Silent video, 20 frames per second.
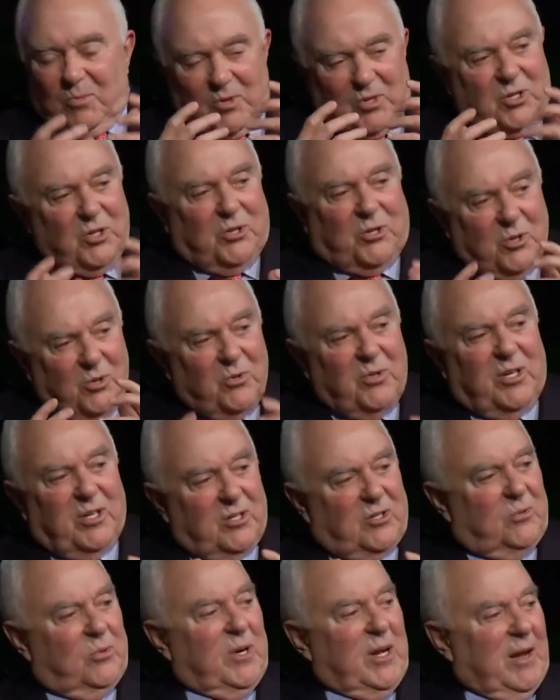To do
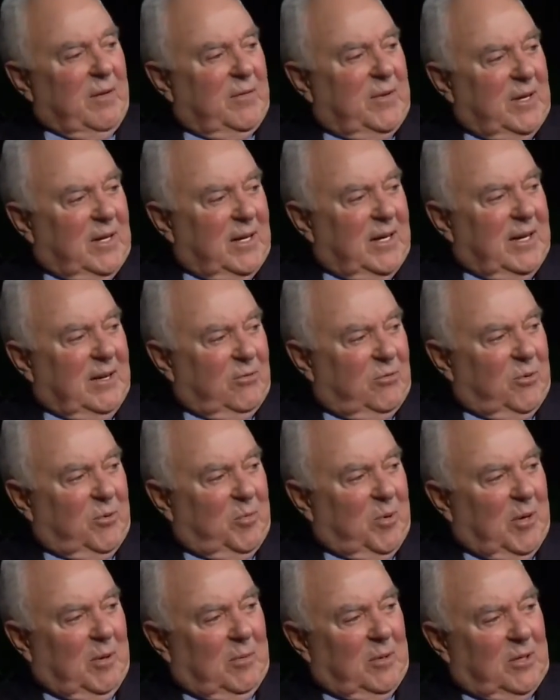this, we have to get half the
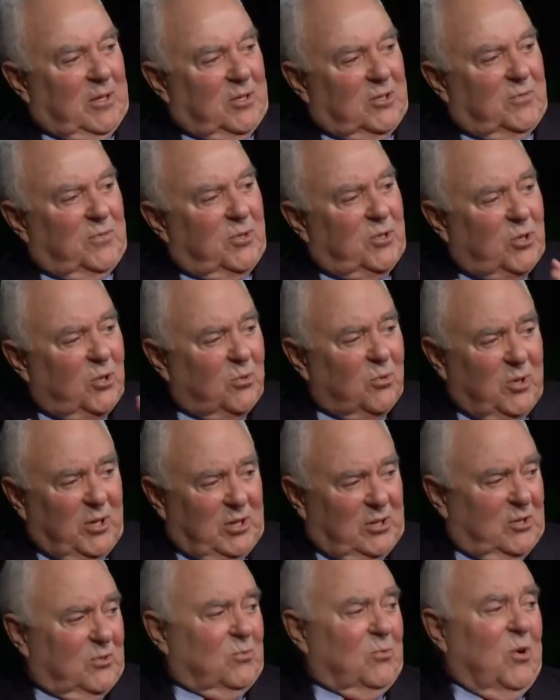Republicans for two
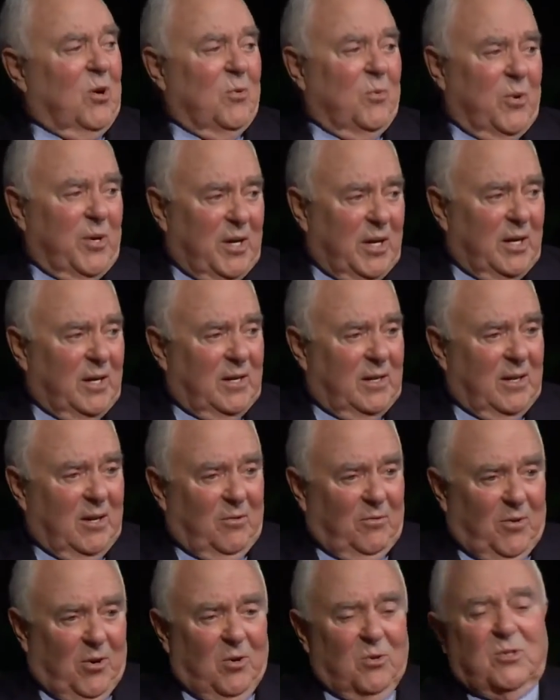reasons. One, we needed
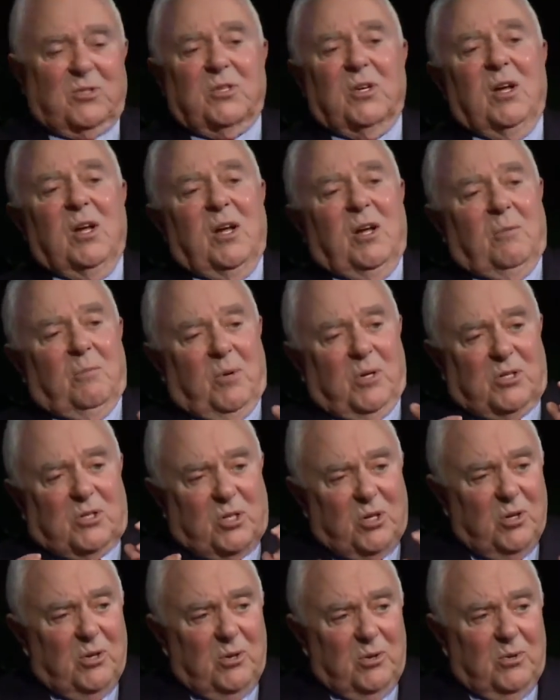their votes, but
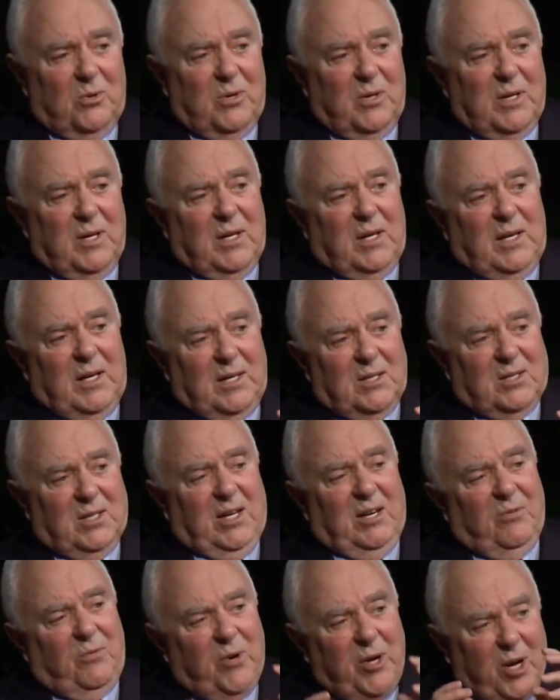two, he
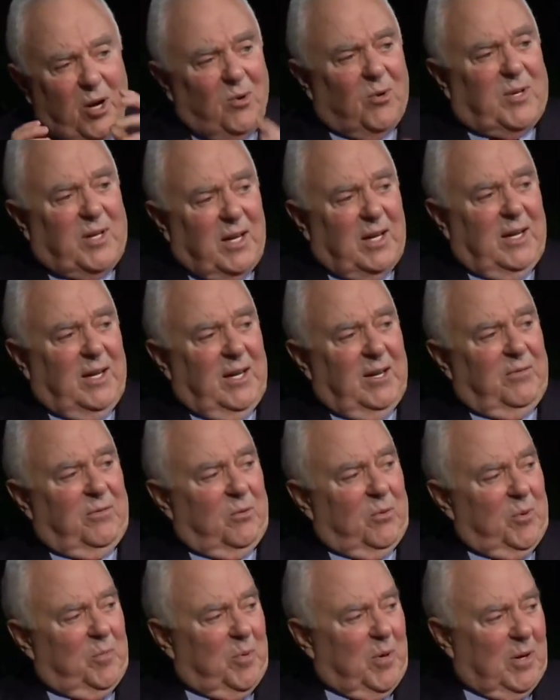said, if we don't get half
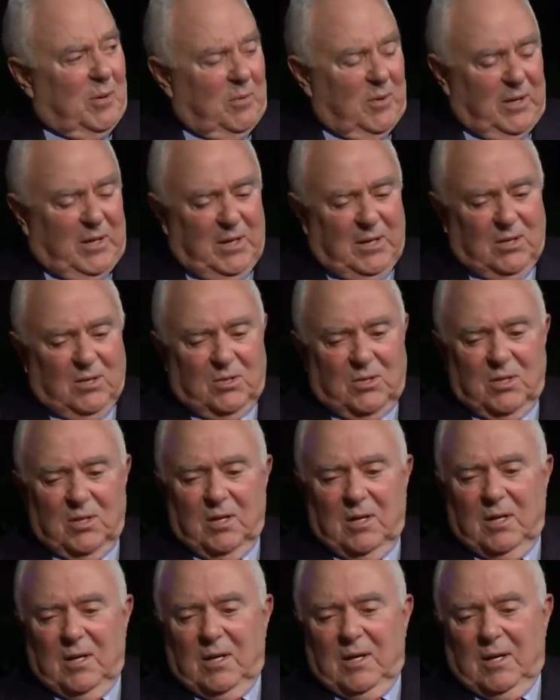the Republicans,
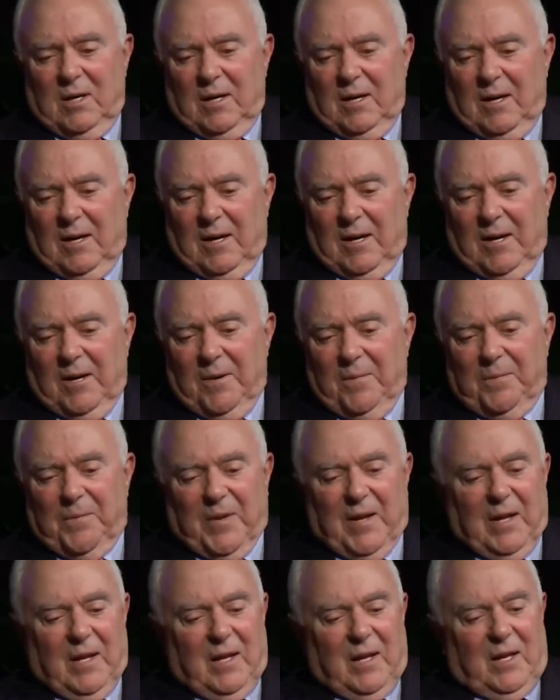
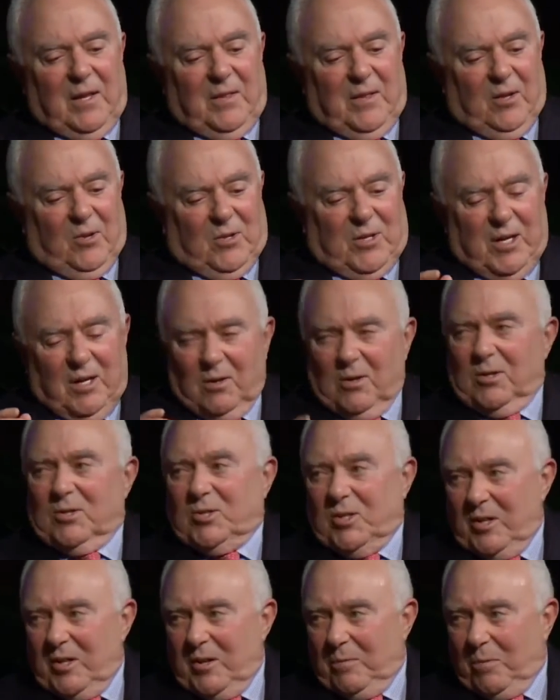they'll kill
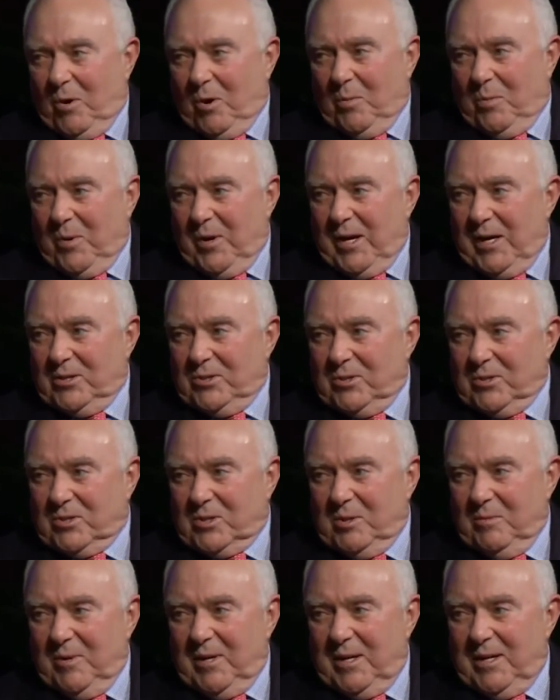us in the appropriations
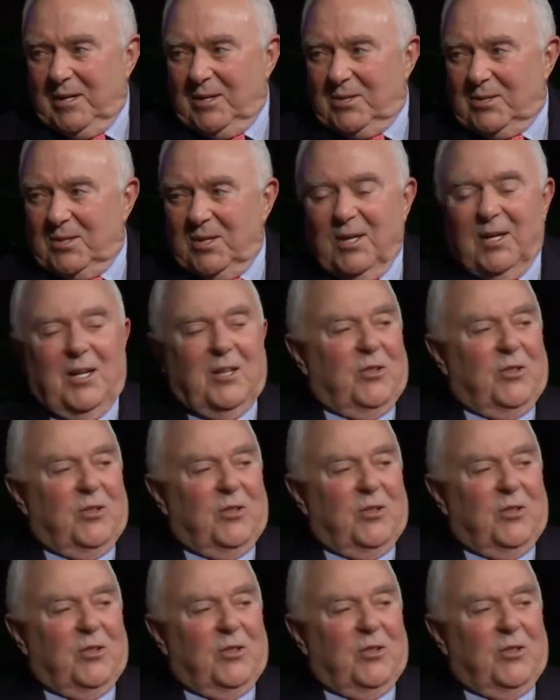committees.